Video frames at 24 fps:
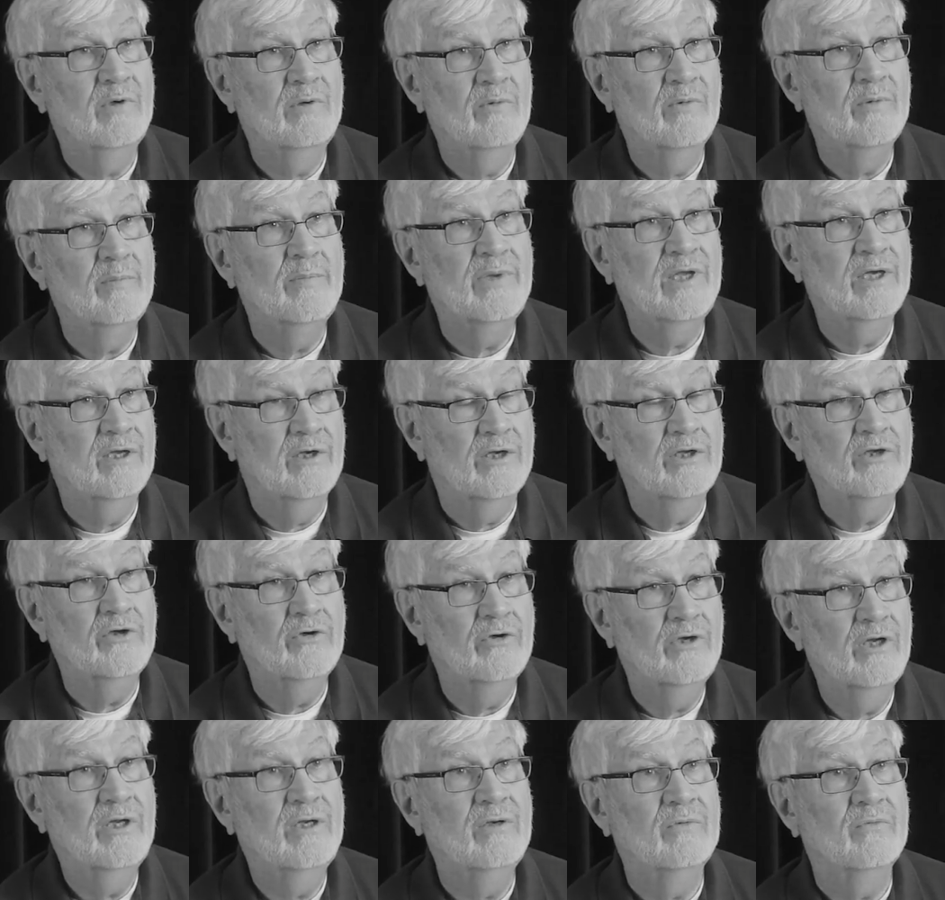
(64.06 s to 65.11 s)
we would be in a
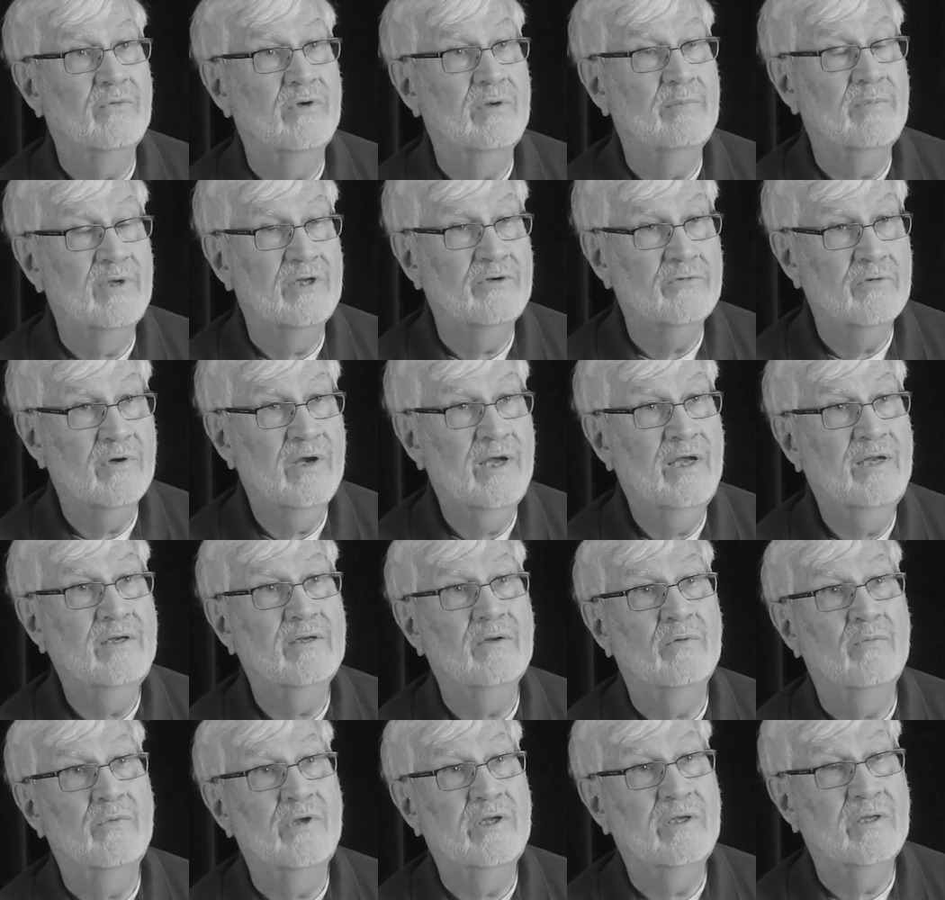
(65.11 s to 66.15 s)
unit, we'd be
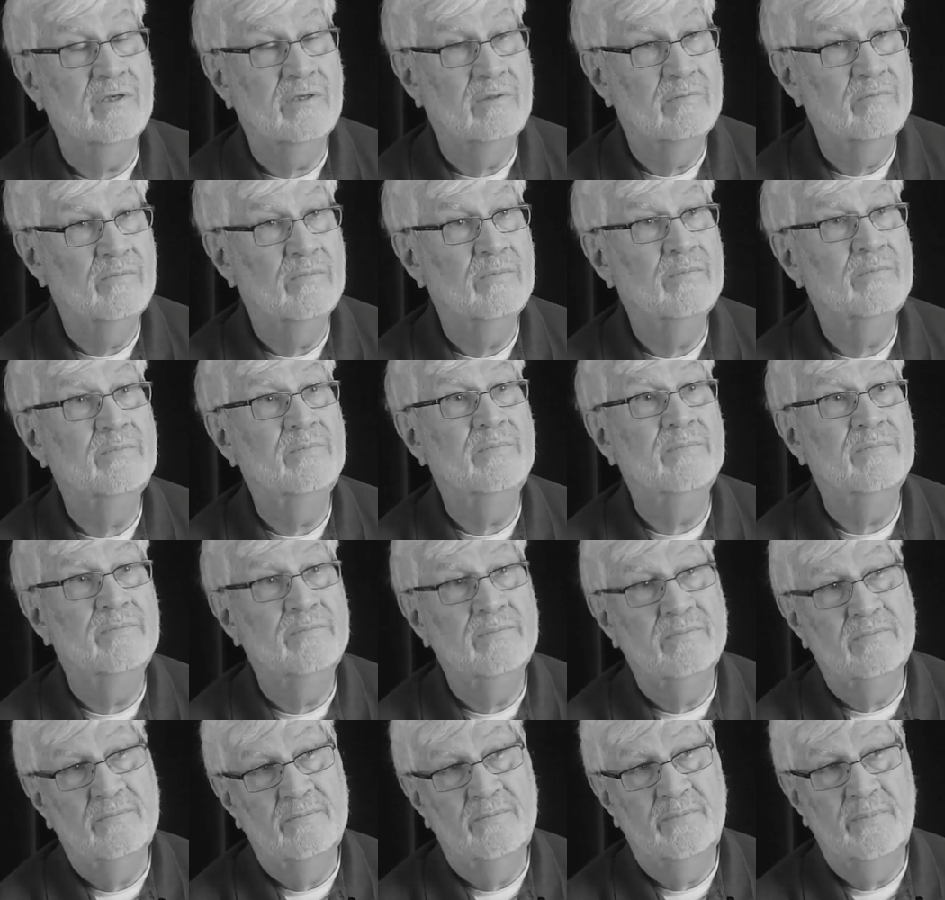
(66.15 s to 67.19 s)
trained, and we could
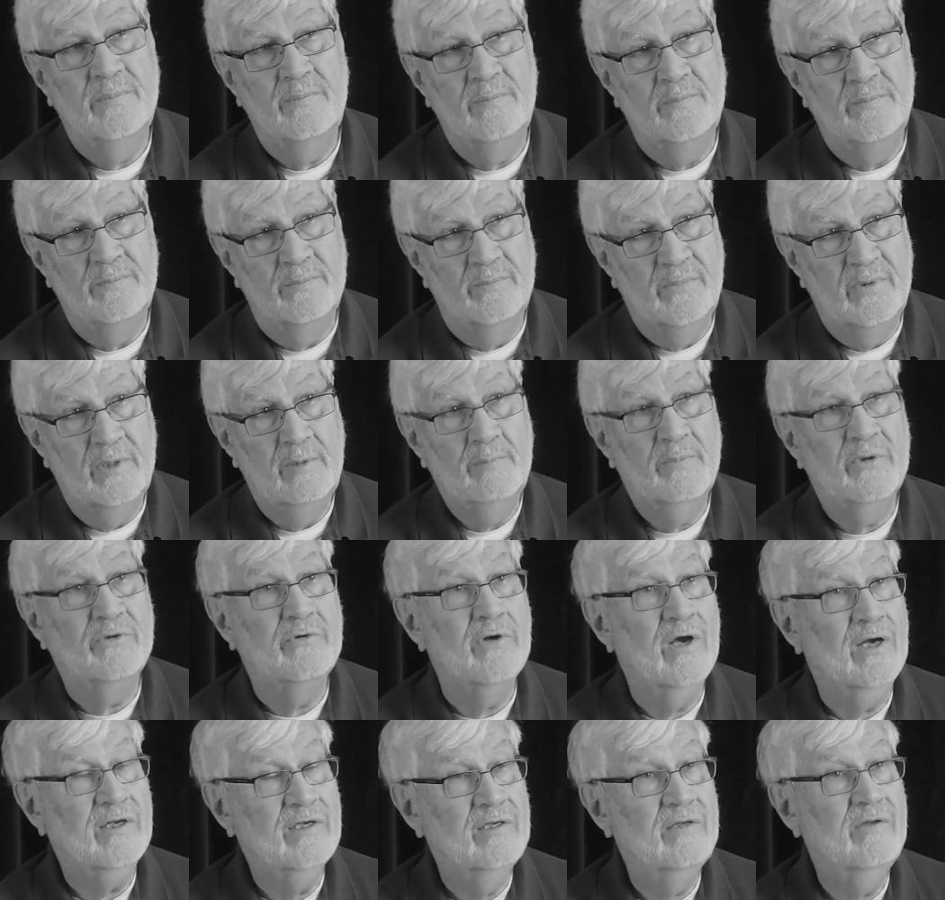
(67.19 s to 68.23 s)
be
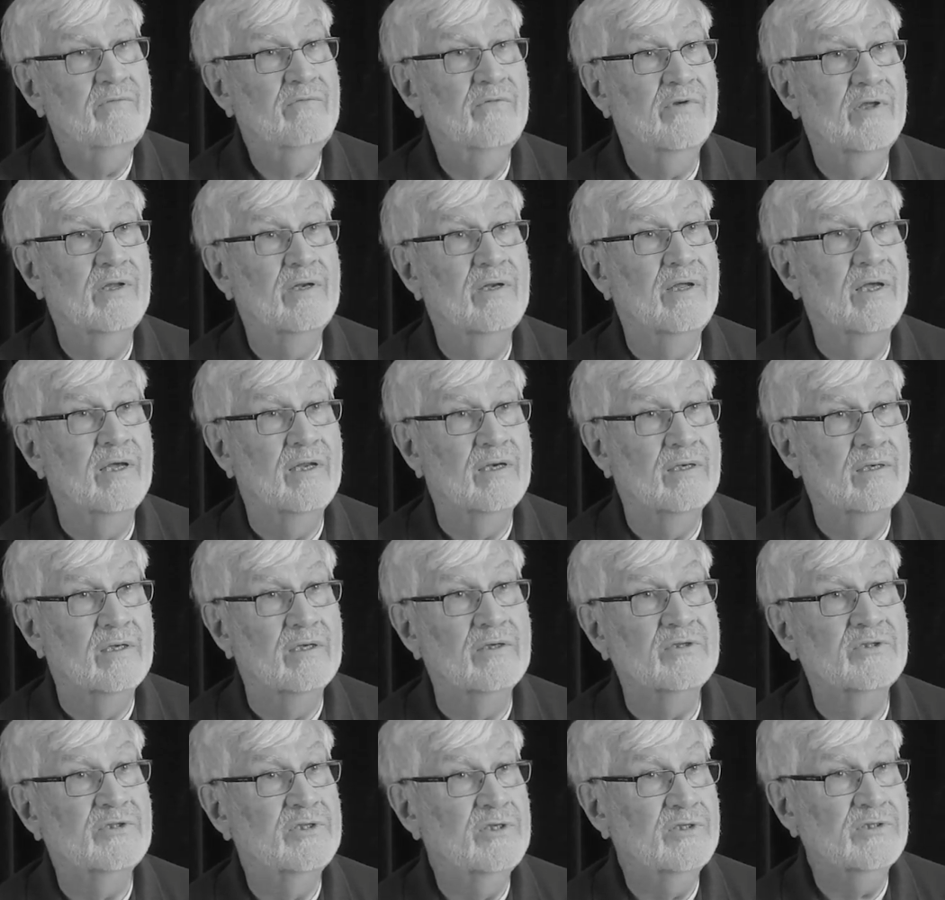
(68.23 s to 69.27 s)
productive and
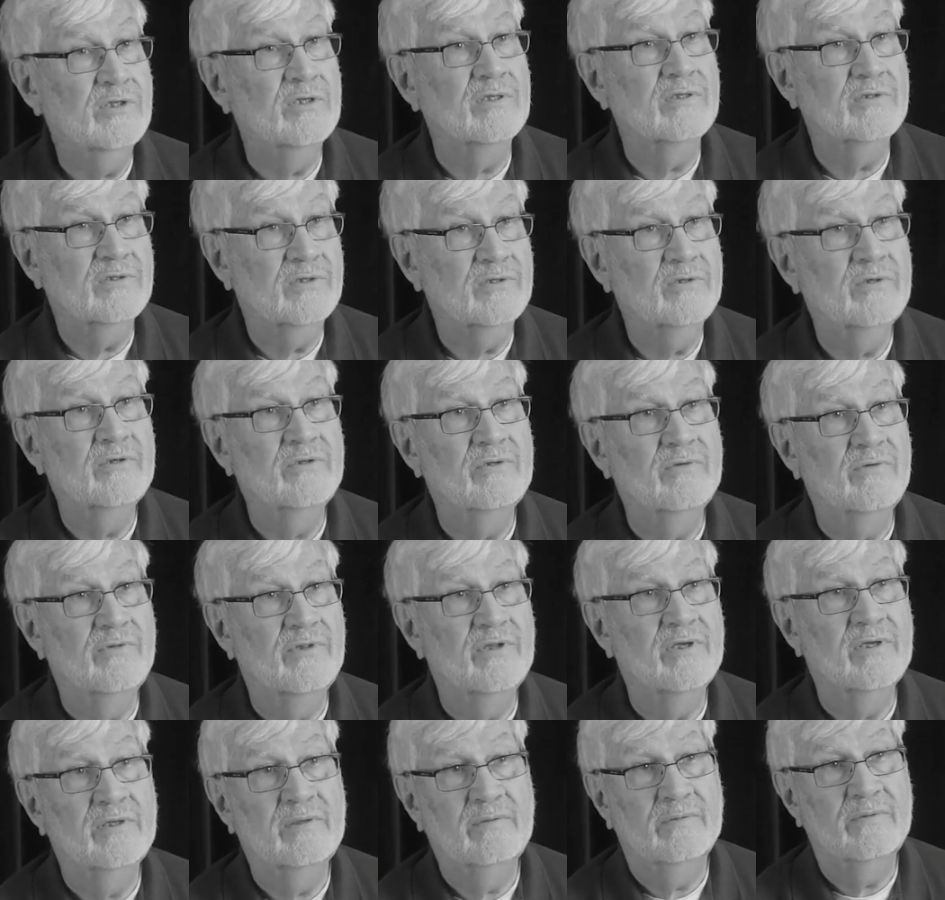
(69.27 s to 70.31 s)
assistance to
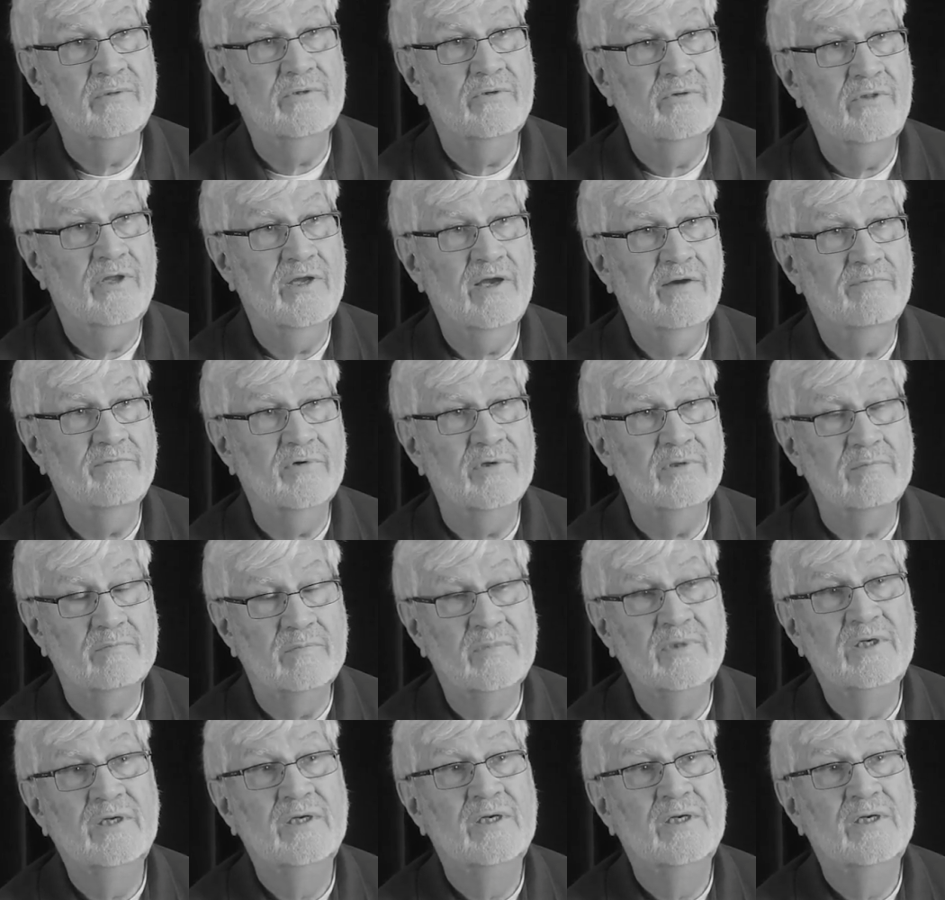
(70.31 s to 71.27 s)
the effort.